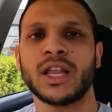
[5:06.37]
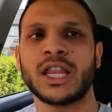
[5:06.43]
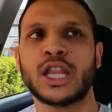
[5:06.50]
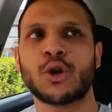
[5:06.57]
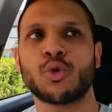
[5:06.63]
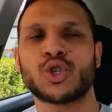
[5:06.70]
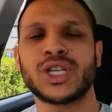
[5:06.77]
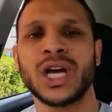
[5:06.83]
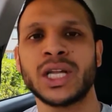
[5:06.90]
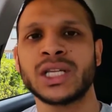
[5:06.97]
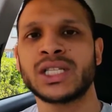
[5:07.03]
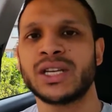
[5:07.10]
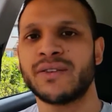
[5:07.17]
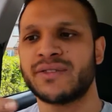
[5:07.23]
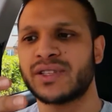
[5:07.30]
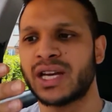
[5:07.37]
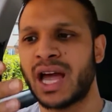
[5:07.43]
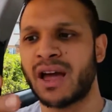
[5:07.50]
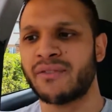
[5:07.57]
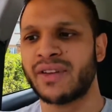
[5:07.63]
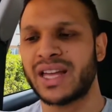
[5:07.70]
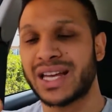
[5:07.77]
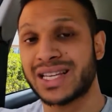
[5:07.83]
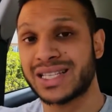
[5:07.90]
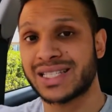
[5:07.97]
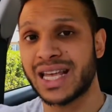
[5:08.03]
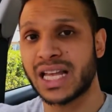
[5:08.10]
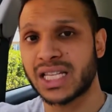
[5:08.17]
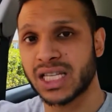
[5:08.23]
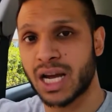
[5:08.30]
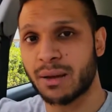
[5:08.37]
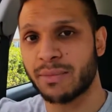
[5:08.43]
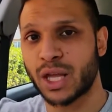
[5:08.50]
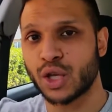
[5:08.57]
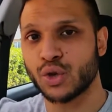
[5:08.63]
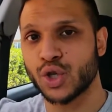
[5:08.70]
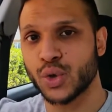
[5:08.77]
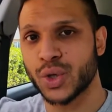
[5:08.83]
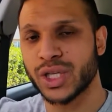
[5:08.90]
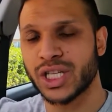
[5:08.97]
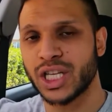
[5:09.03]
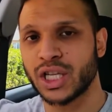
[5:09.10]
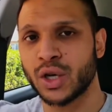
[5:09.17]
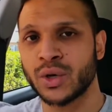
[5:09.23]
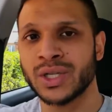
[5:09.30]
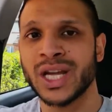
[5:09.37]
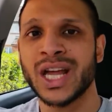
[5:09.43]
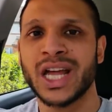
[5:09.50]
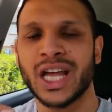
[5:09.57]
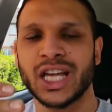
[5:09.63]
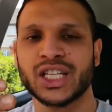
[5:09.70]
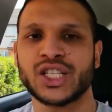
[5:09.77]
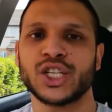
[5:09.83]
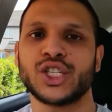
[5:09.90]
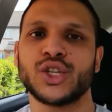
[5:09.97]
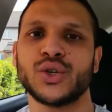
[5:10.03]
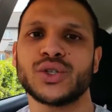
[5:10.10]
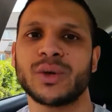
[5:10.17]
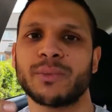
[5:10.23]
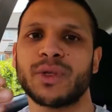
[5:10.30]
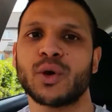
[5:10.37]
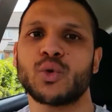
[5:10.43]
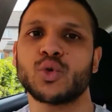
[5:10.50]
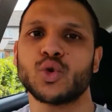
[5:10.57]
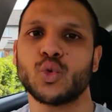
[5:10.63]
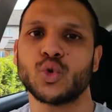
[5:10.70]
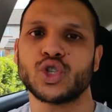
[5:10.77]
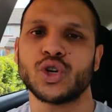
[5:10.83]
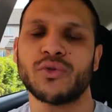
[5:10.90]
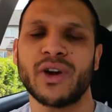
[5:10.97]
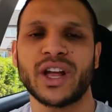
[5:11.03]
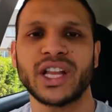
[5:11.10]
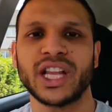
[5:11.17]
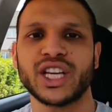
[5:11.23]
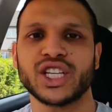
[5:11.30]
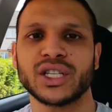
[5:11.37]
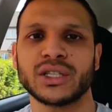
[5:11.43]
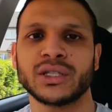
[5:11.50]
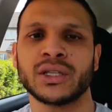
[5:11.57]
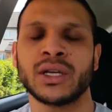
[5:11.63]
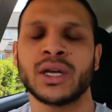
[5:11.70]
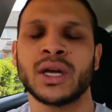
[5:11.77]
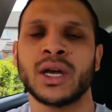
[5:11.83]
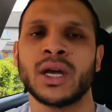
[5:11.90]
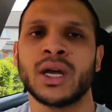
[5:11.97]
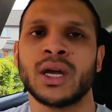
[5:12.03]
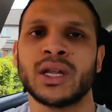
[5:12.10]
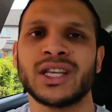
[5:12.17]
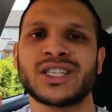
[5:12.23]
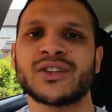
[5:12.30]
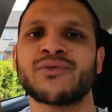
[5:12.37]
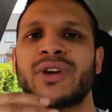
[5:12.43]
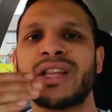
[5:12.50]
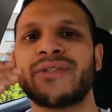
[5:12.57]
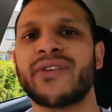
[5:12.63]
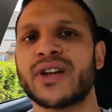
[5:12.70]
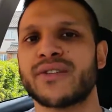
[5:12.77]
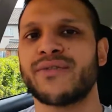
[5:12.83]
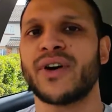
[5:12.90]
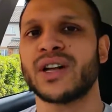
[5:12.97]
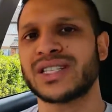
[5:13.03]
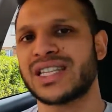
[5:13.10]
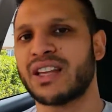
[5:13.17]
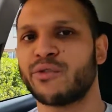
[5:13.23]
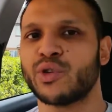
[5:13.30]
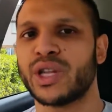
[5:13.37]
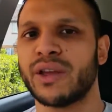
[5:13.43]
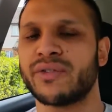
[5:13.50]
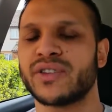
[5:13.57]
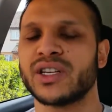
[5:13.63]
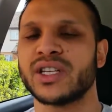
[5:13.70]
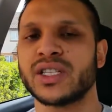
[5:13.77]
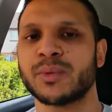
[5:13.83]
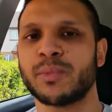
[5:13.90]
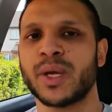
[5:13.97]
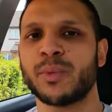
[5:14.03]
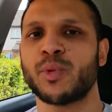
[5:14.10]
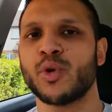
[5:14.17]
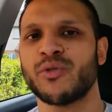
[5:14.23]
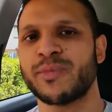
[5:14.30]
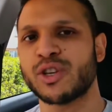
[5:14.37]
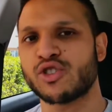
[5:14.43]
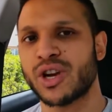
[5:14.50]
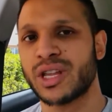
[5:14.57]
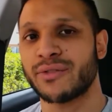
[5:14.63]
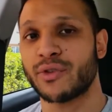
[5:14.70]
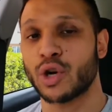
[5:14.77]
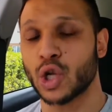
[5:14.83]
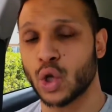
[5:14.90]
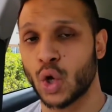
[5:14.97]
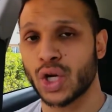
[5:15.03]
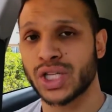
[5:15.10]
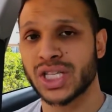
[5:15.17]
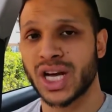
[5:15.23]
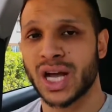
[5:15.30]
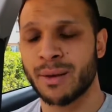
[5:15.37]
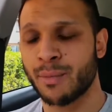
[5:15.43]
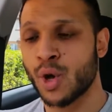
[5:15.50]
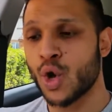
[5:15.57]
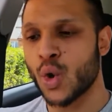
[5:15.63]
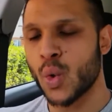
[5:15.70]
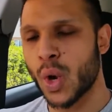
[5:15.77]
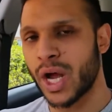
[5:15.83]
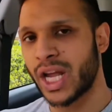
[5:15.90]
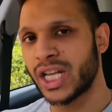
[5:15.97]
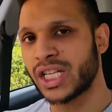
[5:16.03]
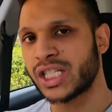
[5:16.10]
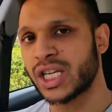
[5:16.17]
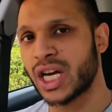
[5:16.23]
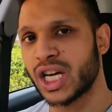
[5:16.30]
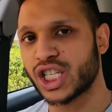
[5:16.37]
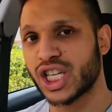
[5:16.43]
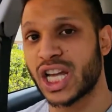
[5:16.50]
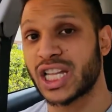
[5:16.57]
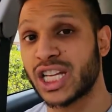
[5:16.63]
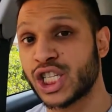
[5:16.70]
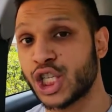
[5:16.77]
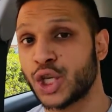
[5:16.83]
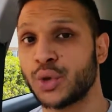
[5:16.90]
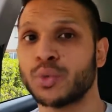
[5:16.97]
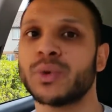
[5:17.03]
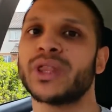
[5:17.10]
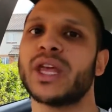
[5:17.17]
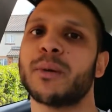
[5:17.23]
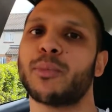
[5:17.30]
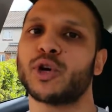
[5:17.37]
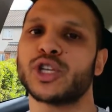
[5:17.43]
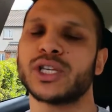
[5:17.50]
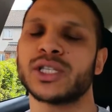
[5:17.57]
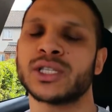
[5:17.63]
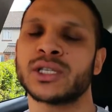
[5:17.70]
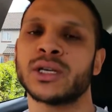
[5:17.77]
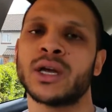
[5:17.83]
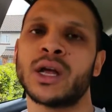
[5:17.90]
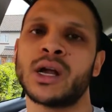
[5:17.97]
The alternative to having a set time that you do your deload is to do something called auto-regulation. This is really for advanced level lifters, people who have been training for a long time, who are in touch and in tune with their bodies.